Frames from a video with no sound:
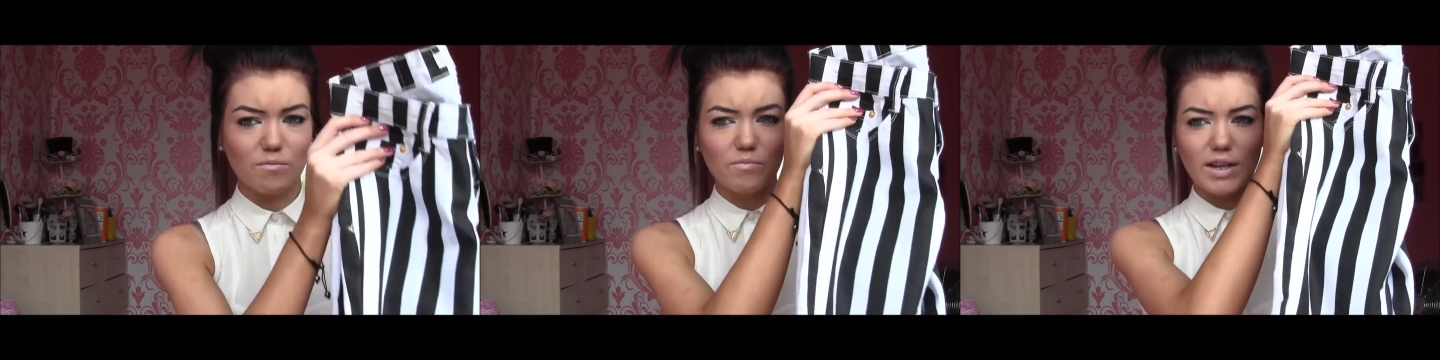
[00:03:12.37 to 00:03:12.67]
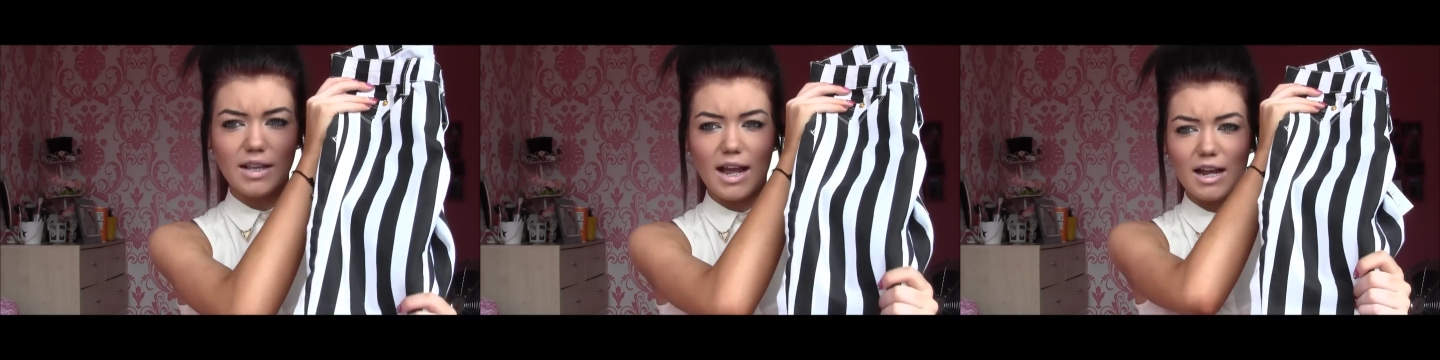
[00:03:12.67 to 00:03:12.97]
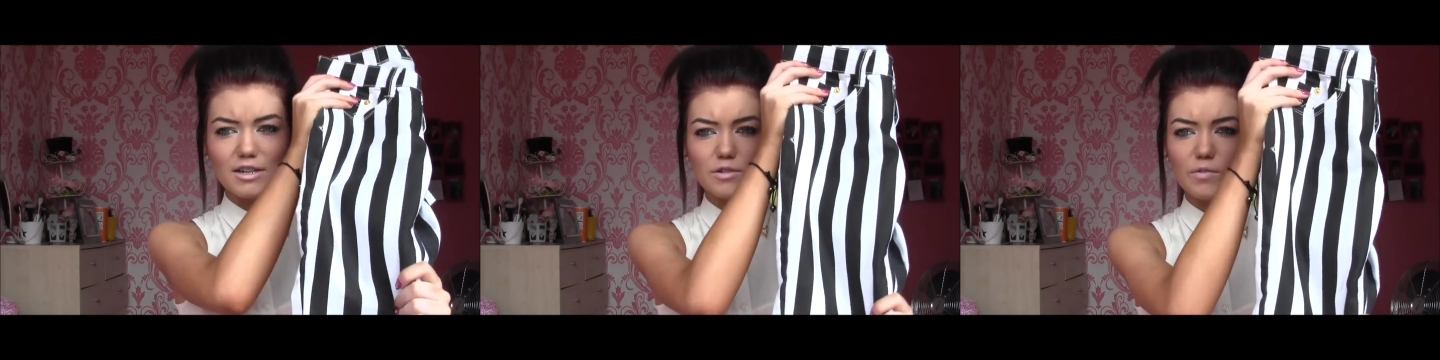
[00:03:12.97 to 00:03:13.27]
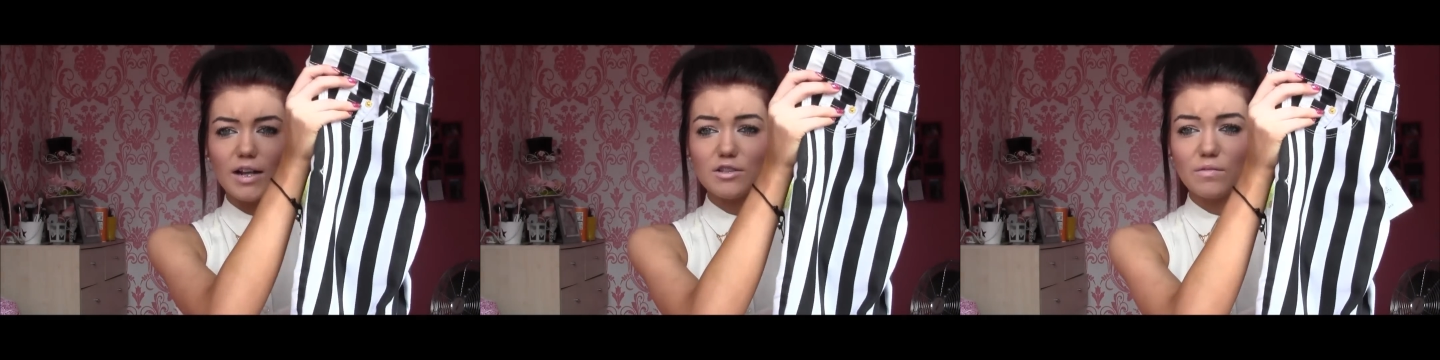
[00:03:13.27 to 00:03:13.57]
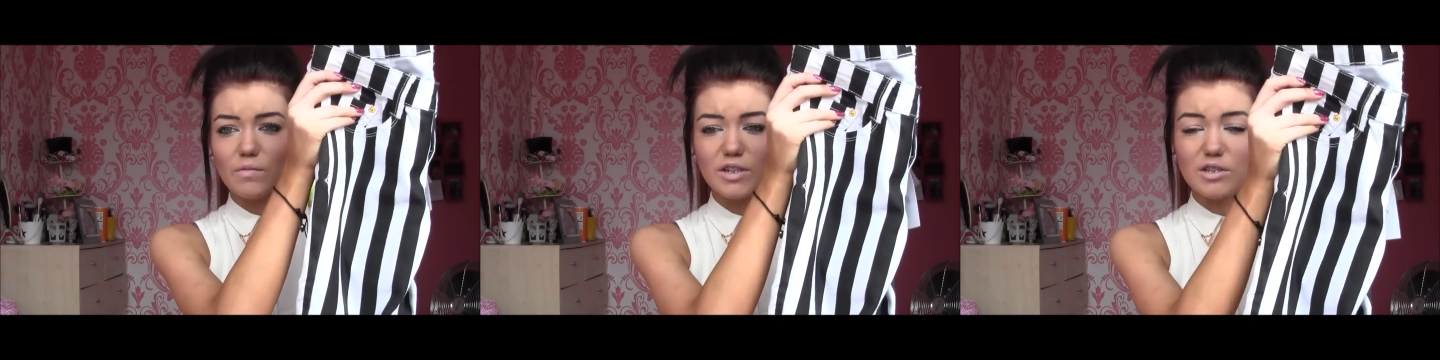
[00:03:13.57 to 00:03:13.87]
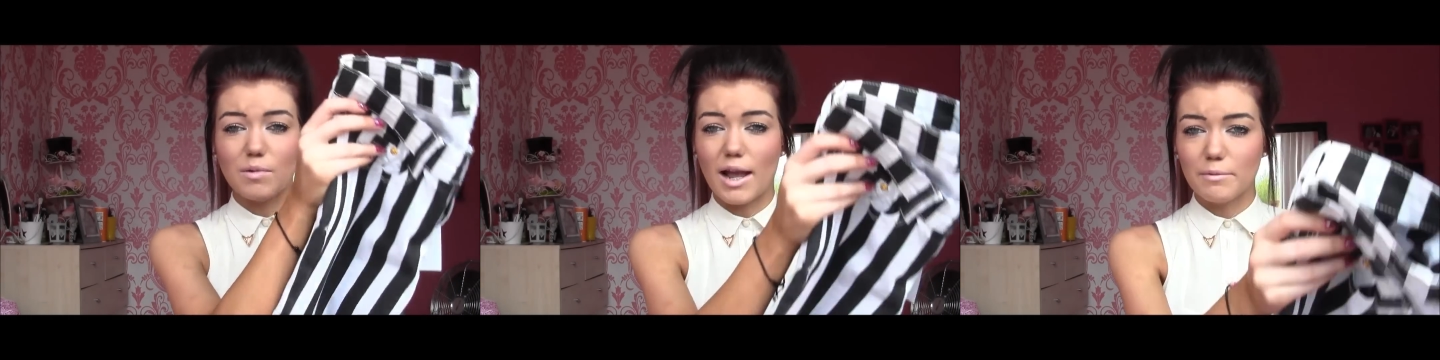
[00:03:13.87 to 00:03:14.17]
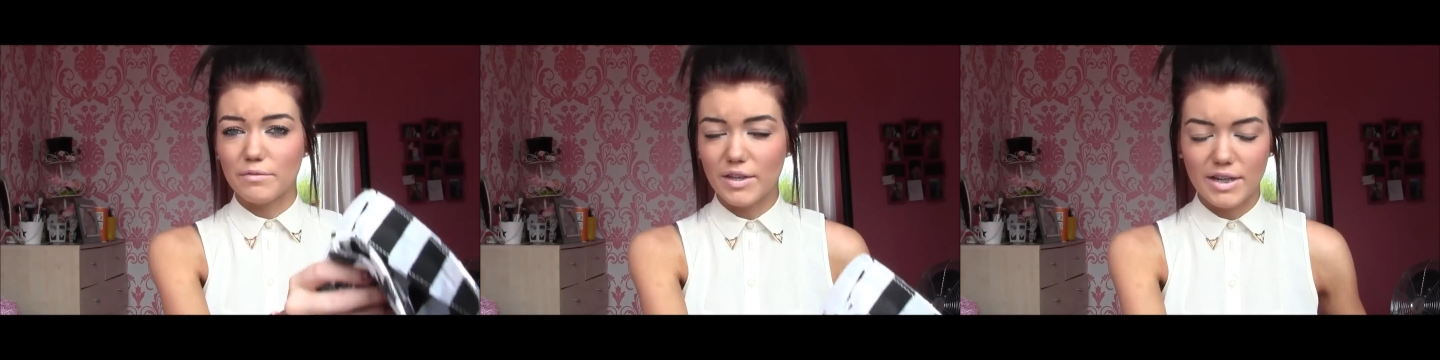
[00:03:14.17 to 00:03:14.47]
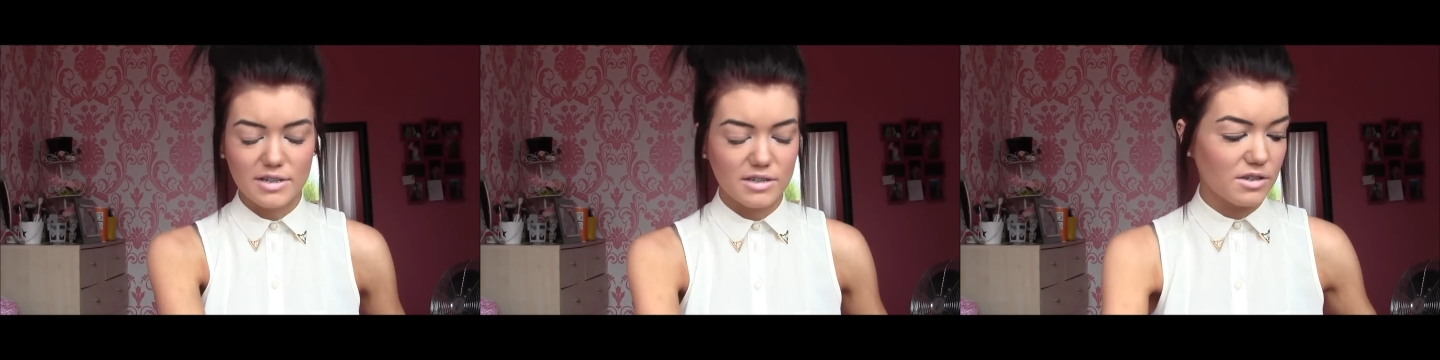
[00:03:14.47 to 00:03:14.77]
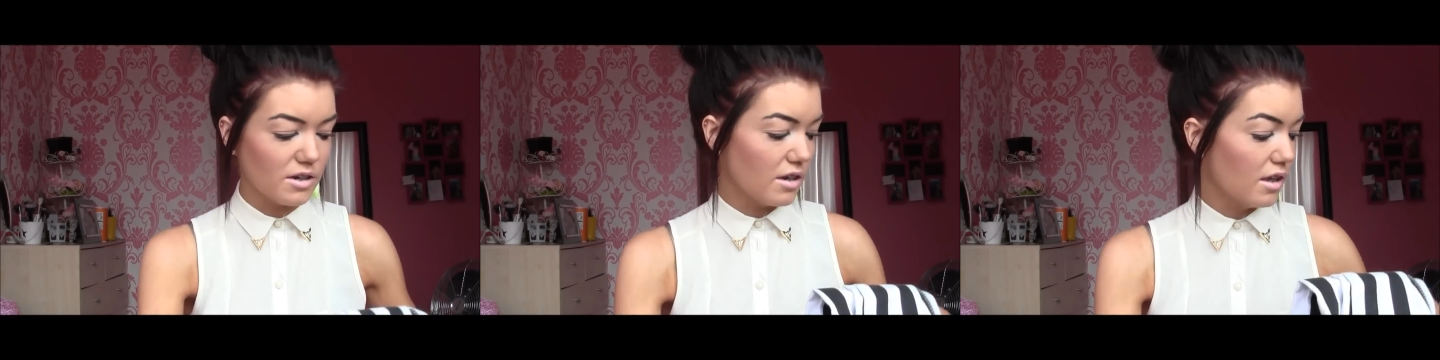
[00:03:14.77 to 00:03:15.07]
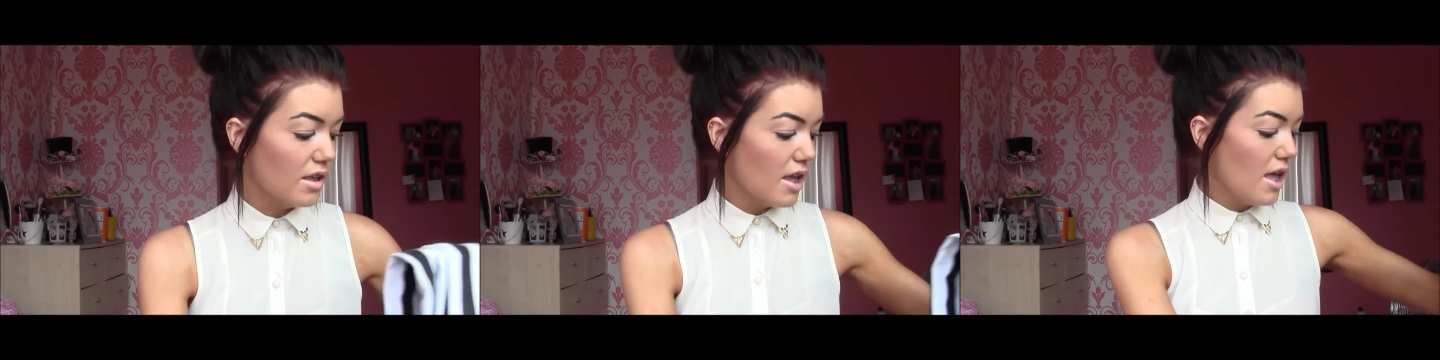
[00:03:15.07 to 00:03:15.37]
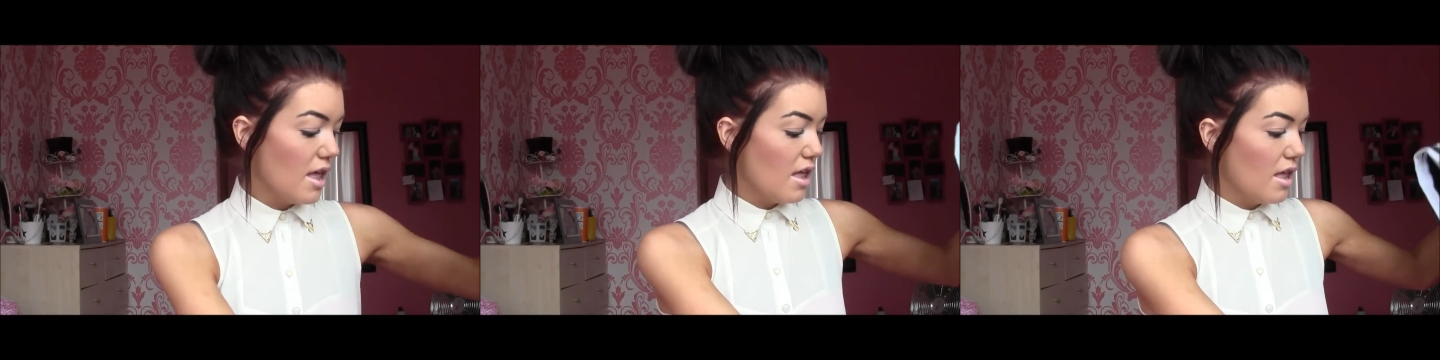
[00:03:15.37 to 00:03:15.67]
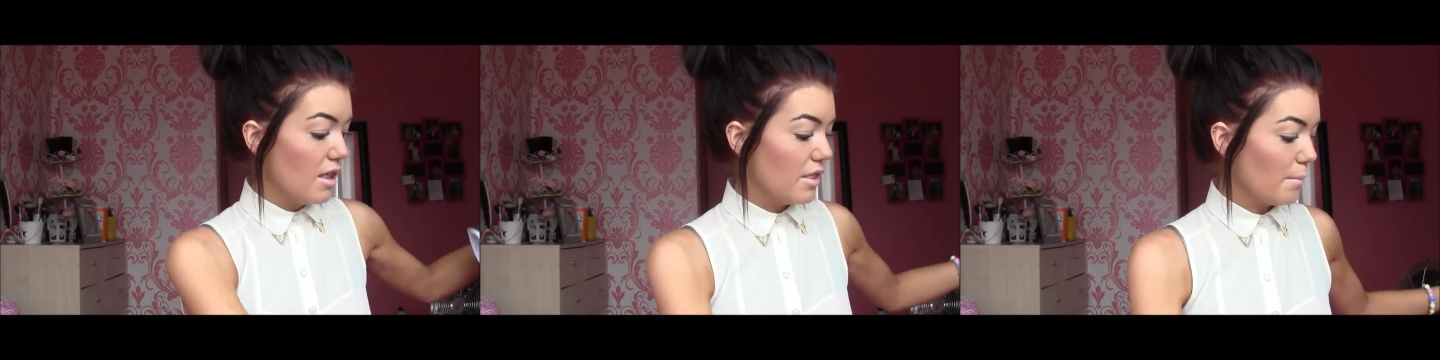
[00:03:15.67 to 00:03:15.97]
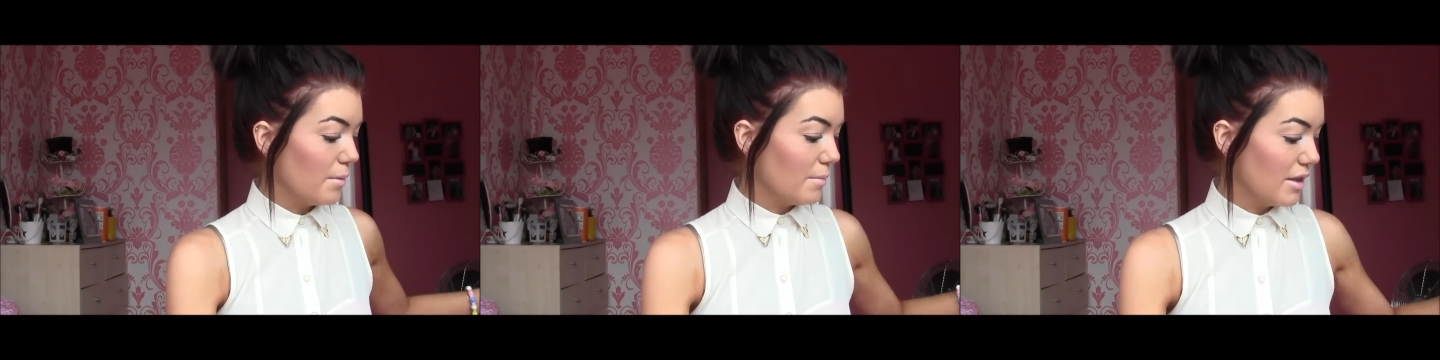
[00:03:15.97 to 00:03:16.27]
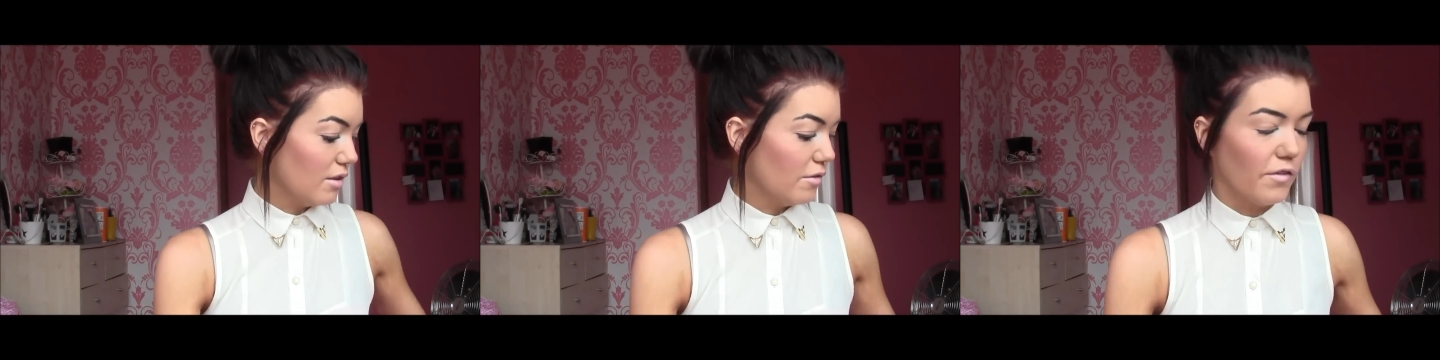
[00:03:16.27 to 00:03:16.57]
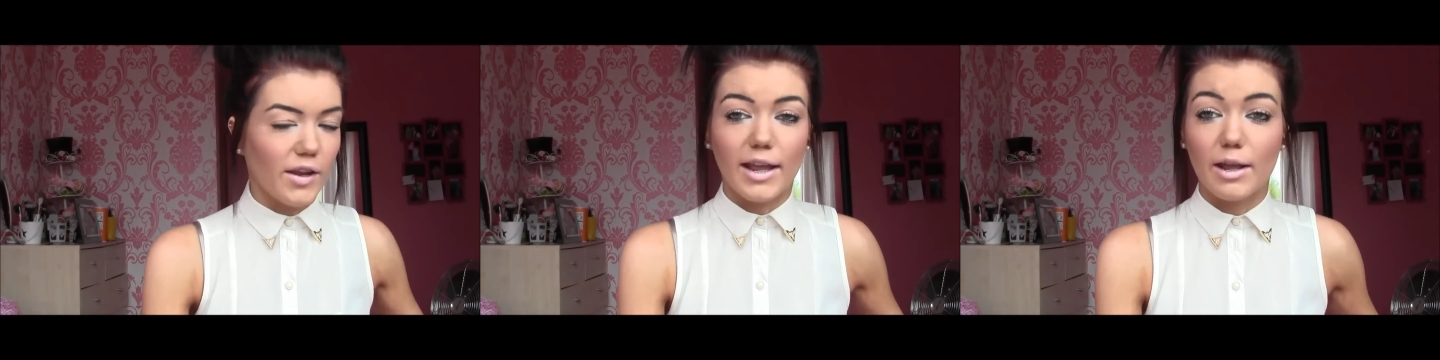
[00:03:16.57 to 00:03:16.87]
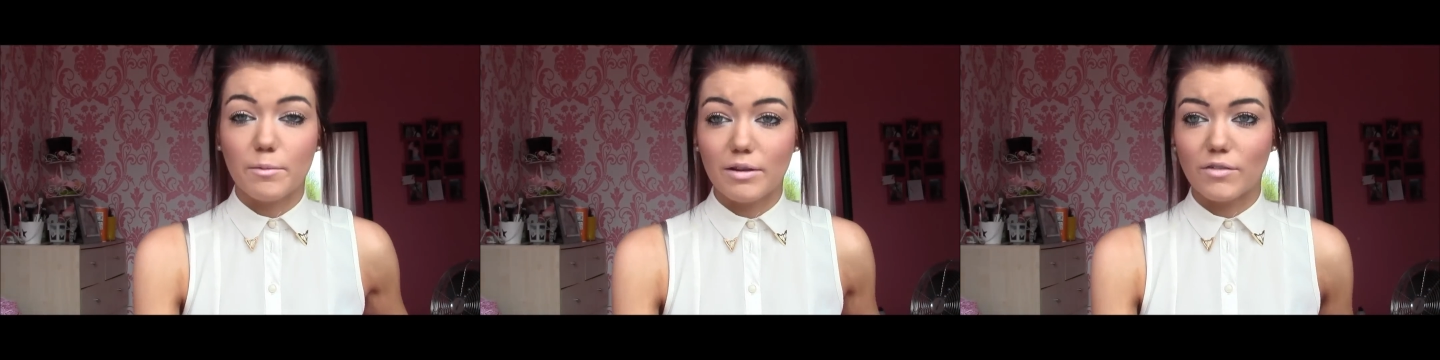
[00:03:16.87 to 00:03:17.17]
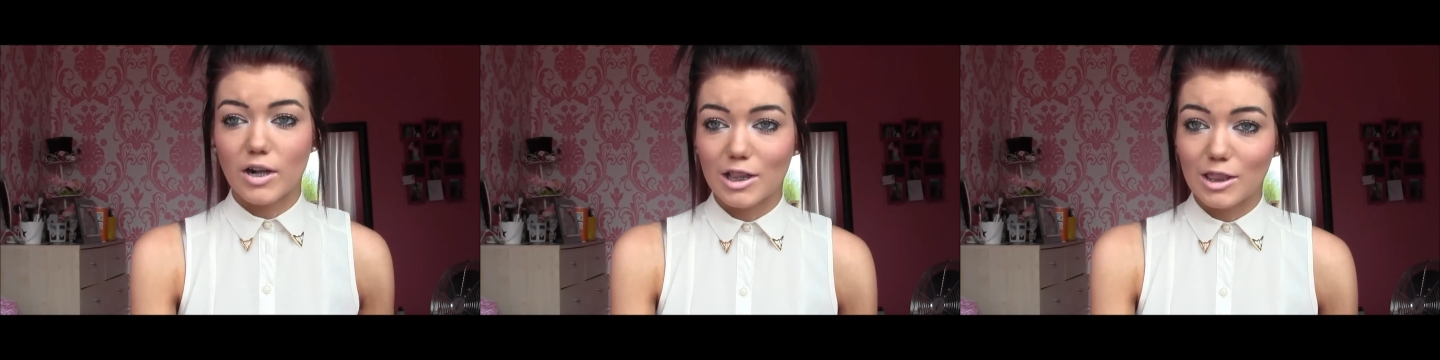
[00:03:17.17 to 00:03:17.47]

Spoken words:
Really hard to find something to wear with these, so that'd be my love-hate with